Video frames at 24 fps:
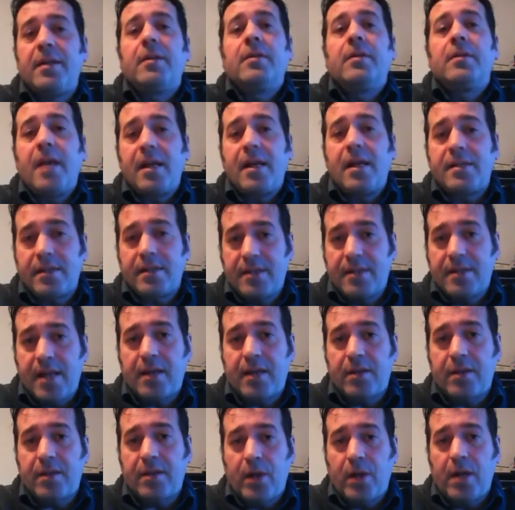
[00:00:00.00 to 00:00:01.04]
That's
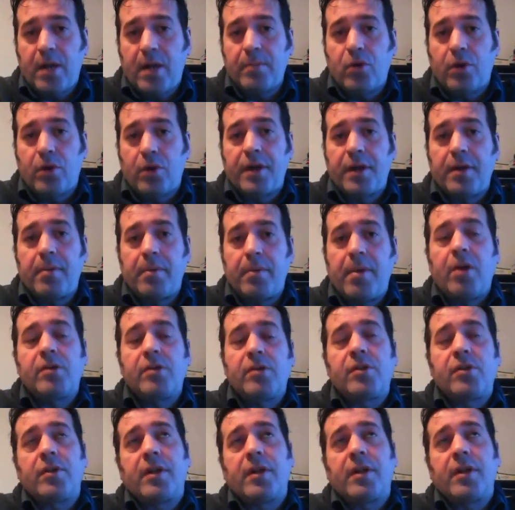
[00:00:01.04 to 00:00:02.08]
exactly what I'm talking
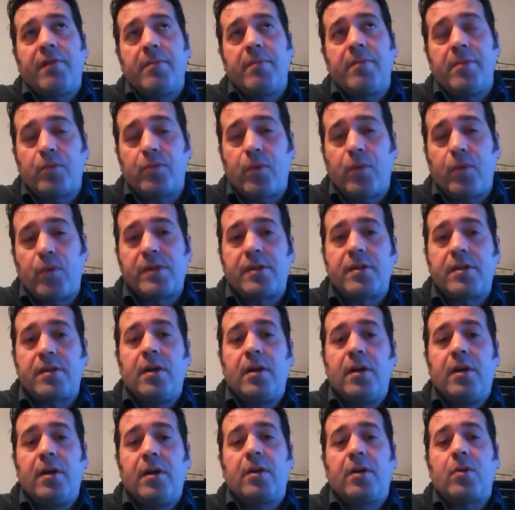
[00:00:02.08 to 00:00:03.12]
about. So the government was
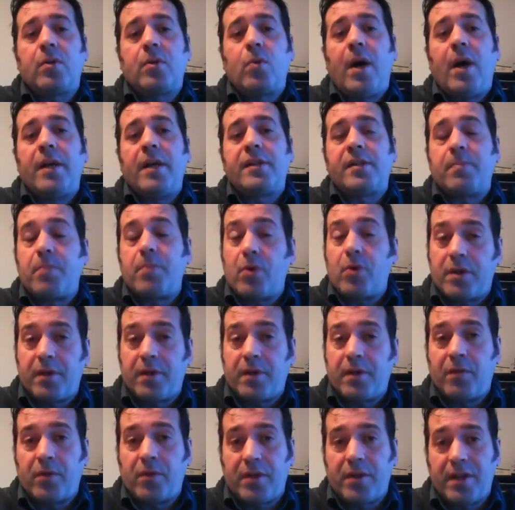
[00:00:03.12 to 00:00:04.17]
quite
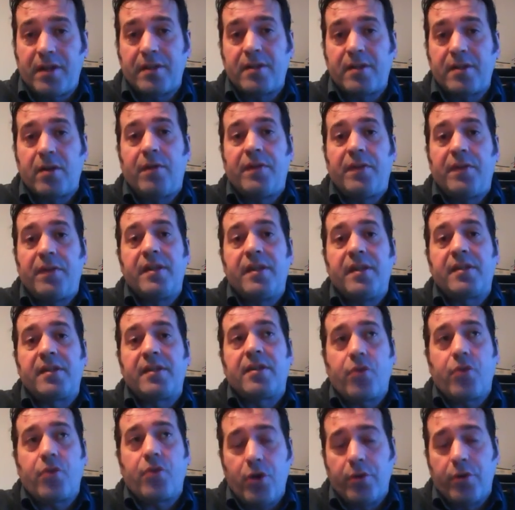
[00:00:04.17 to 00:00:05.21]
supportive of these
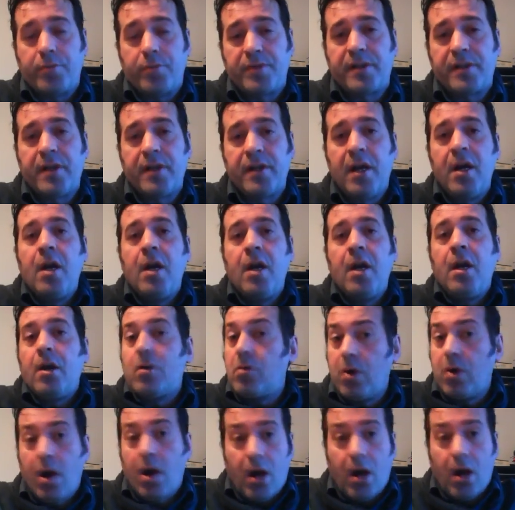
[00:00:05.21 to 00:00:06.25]
groups,
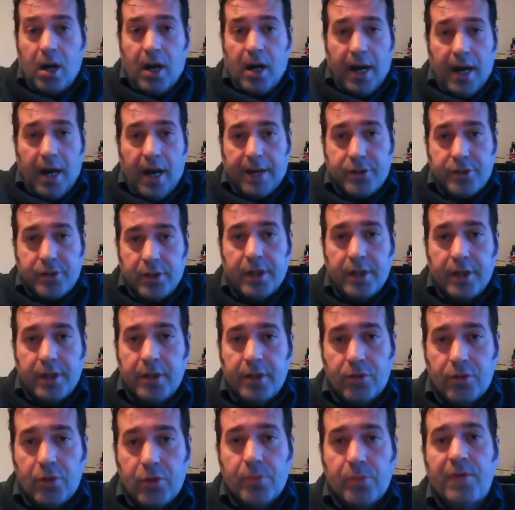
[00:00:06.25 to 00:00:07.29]
who are actually
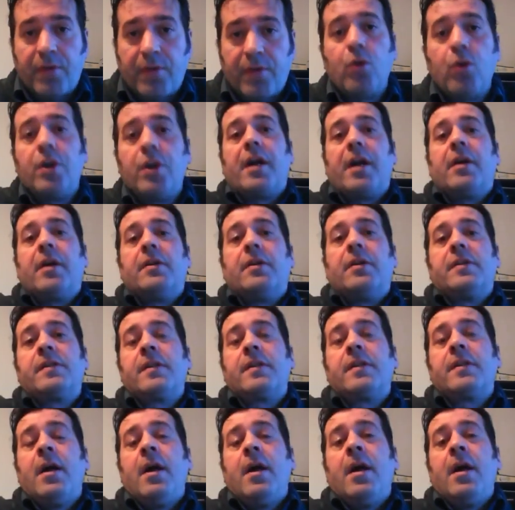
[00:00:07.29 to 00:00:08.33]
groups of
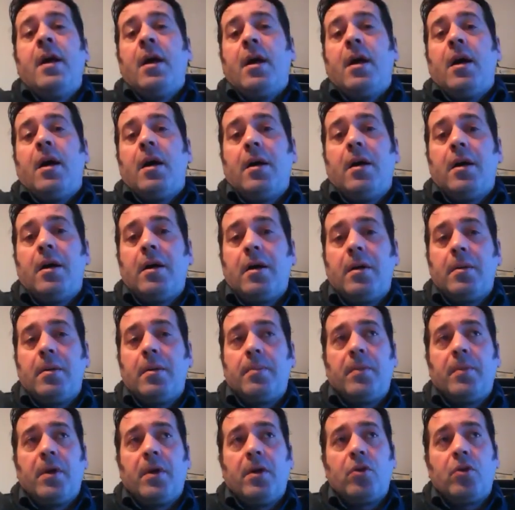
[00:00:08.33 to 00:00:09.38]
hooligans,
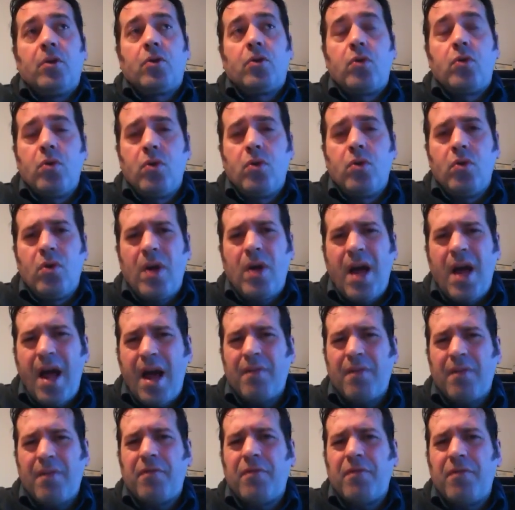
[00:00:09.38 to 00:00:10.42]
who
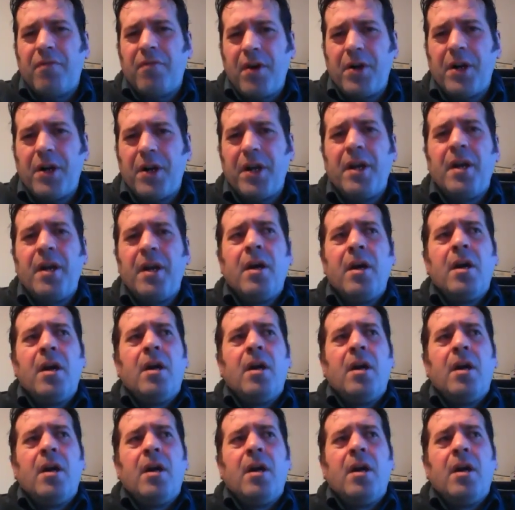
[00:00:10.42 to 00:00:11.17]
have very